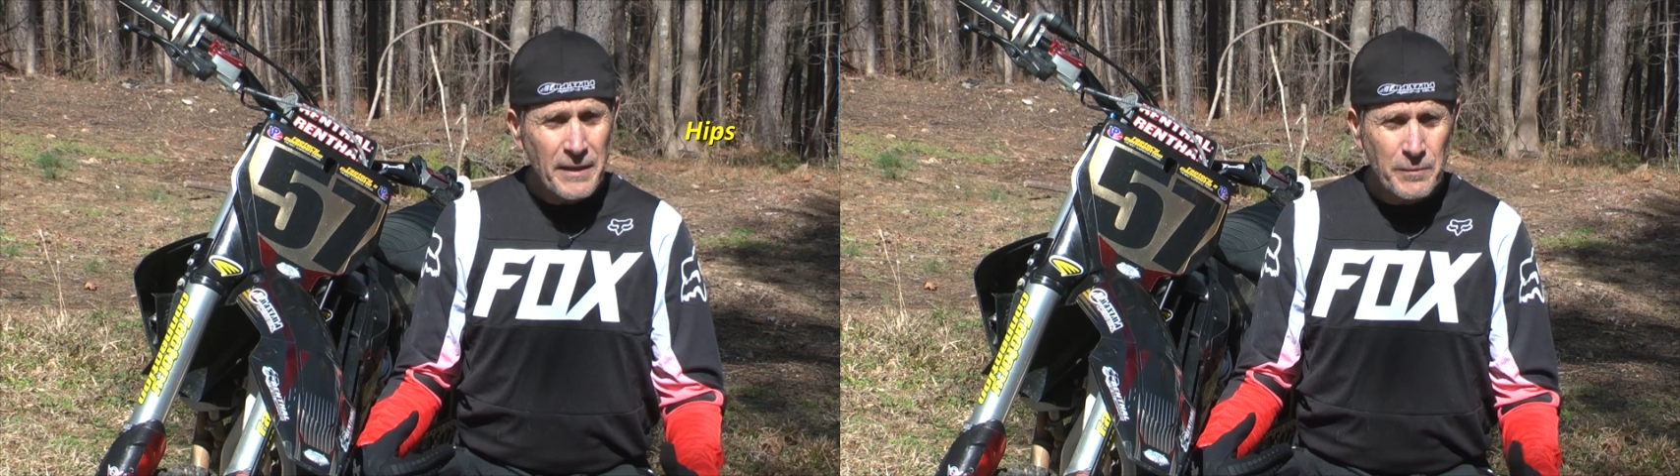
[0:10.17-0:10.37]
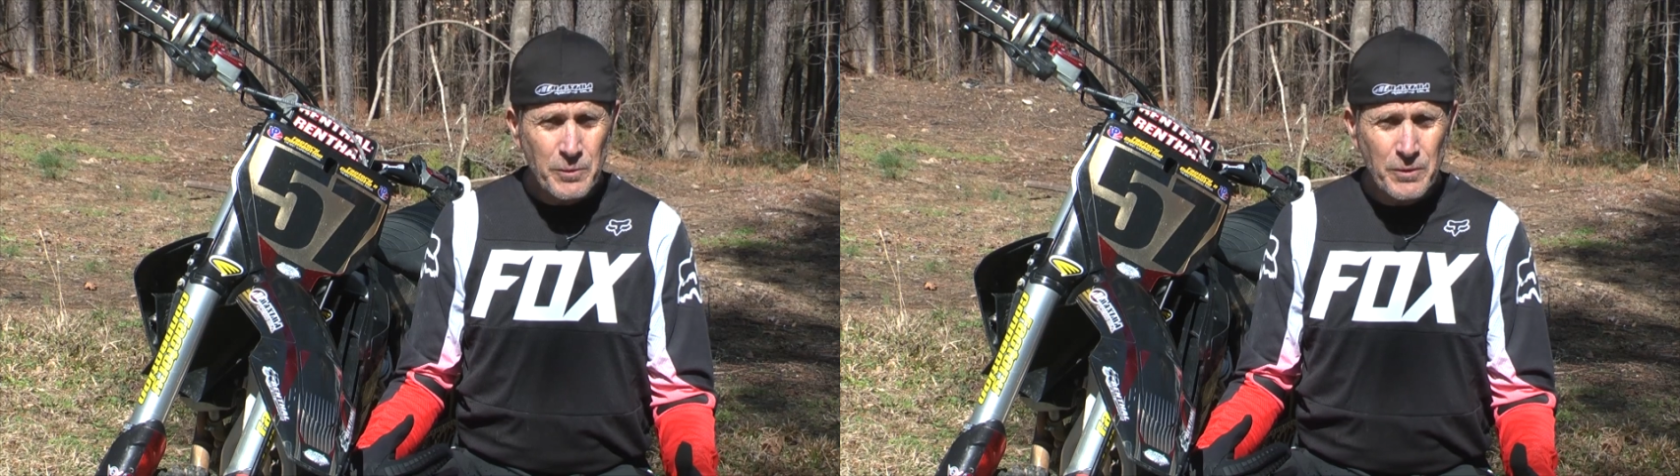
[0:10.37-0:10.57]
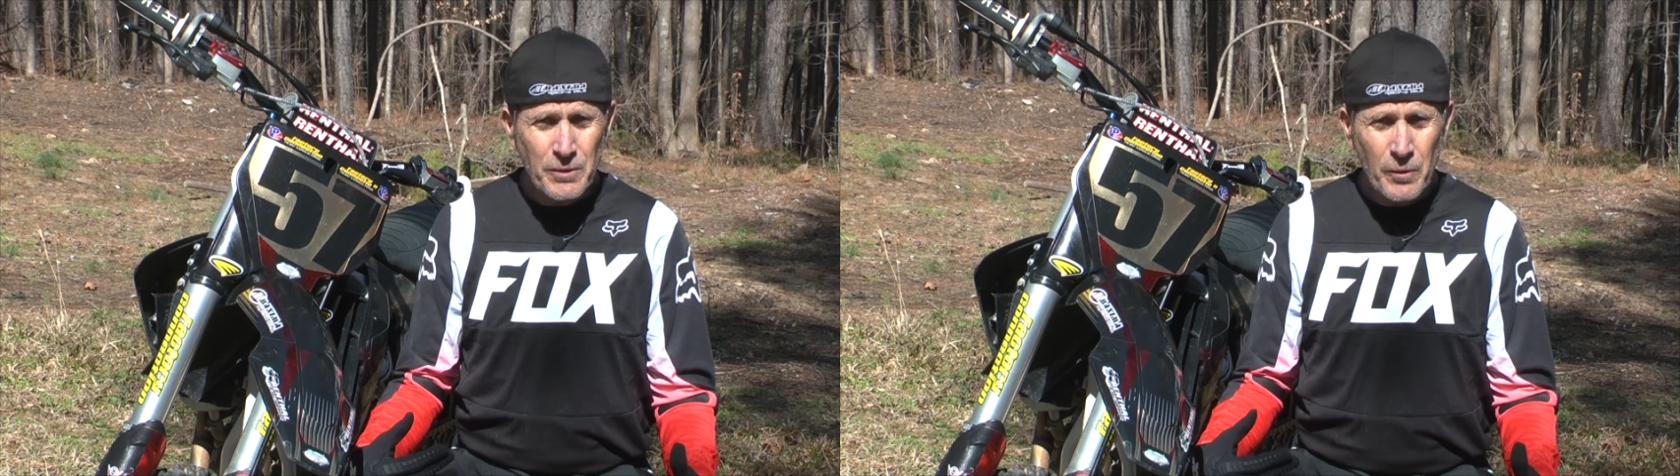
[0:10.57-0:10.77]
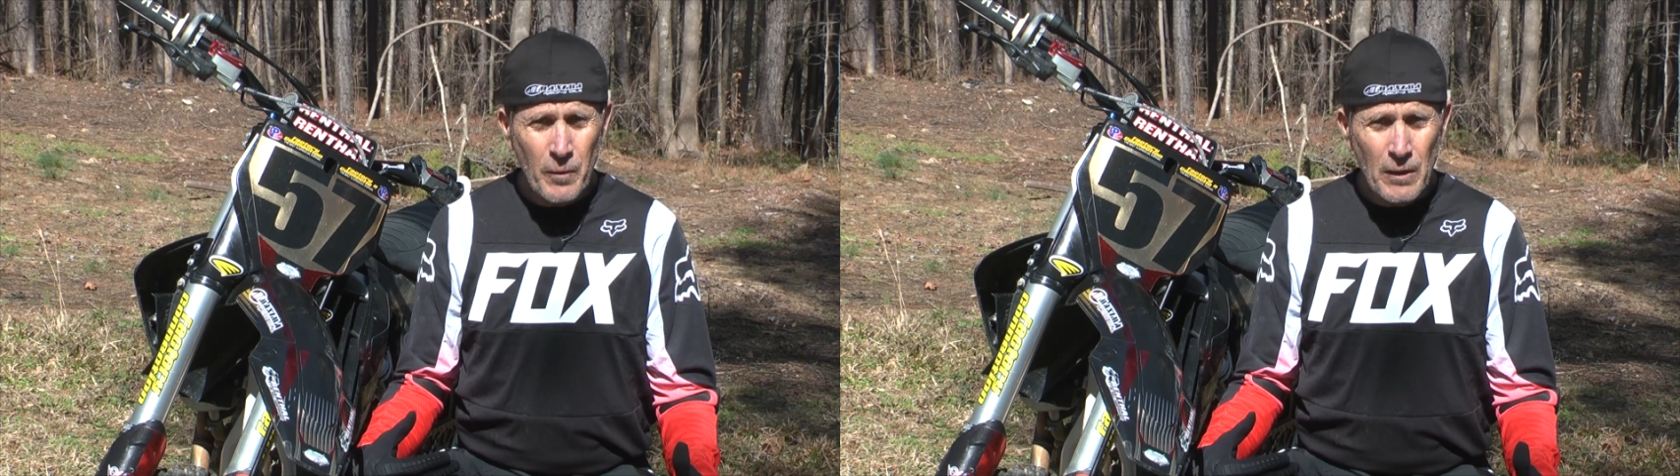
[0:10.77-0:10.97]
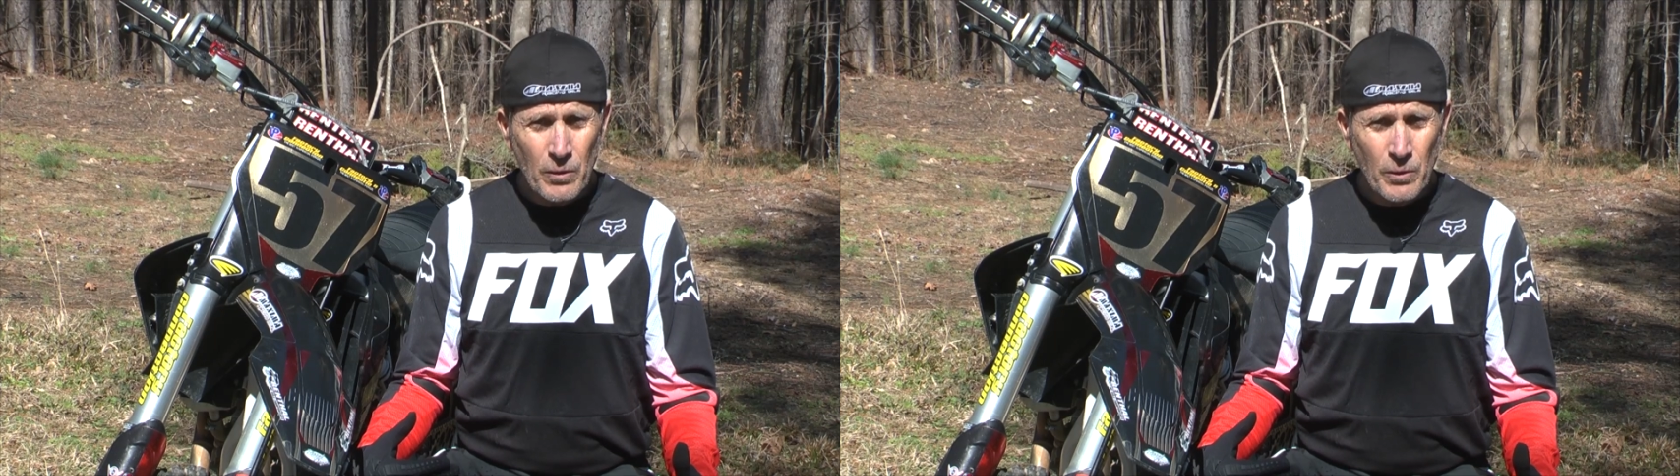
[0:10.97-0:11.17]
hips were doing
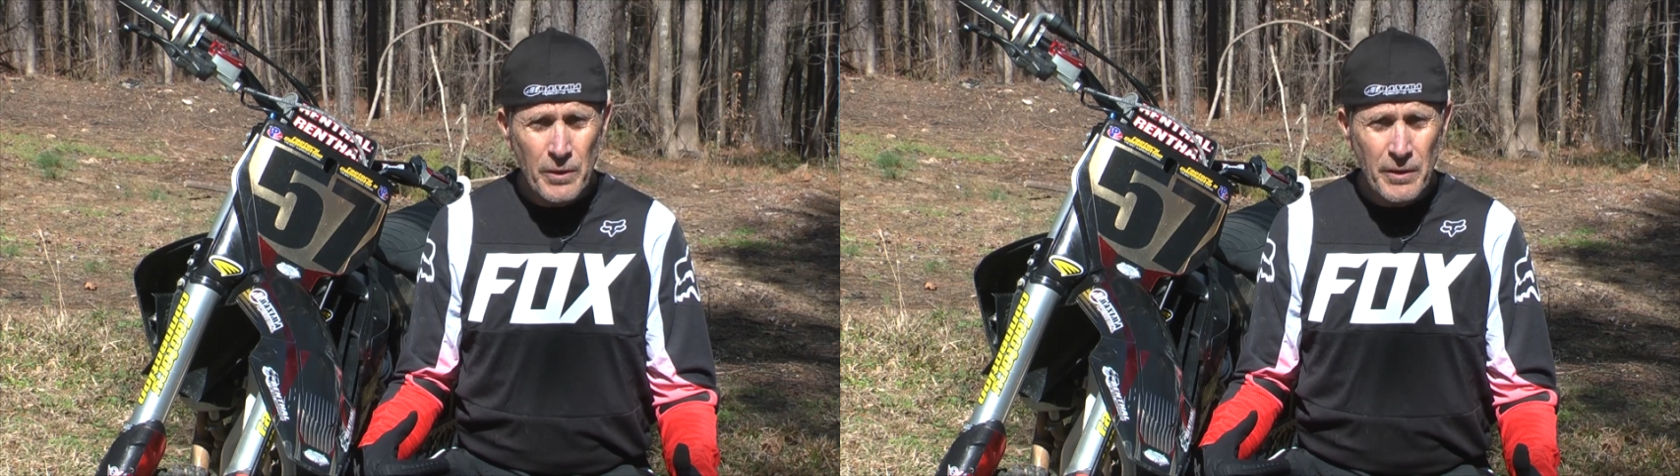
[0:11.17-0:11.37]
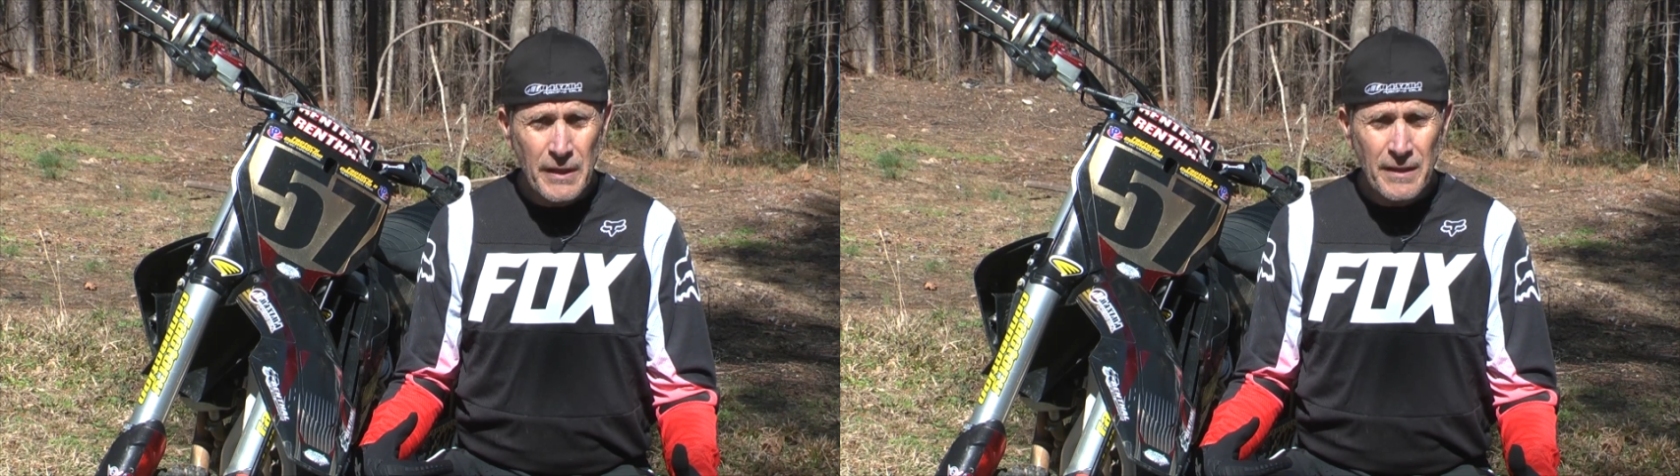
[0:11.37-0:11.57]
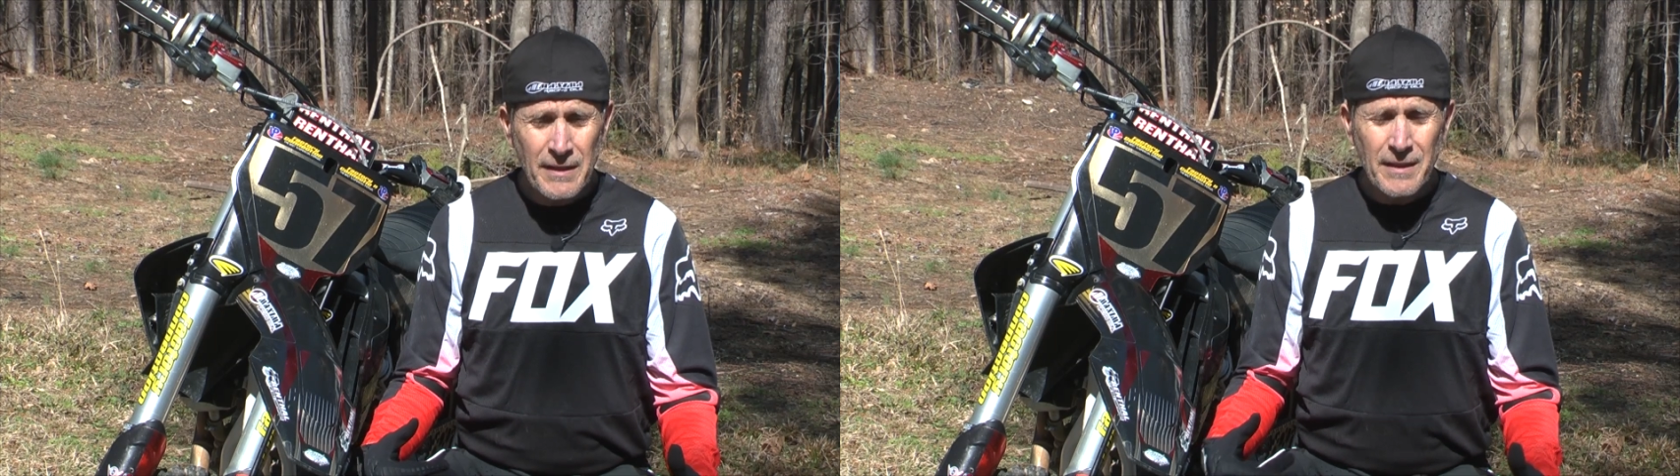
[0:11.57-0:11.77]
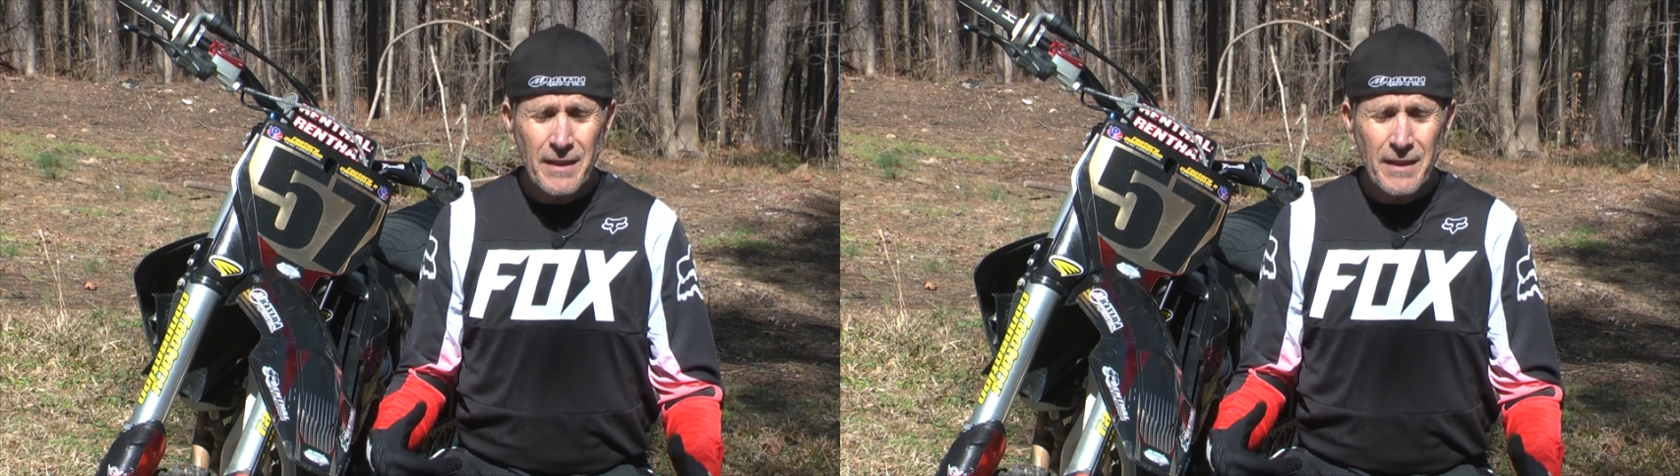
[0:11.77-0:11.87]
while cornering